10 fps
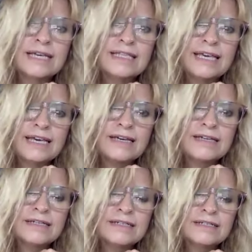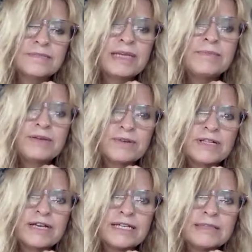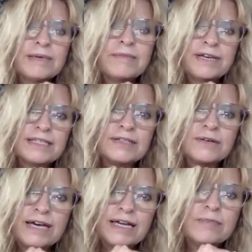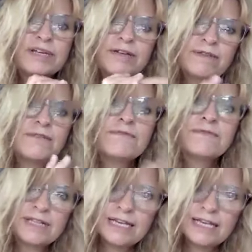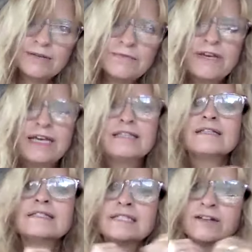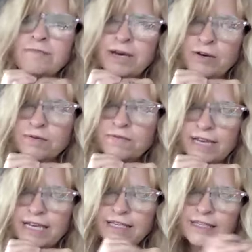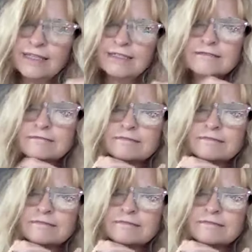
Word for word: that made me realize maybe I still had a bit of an affiliating faith instead of my own faith. Yeah.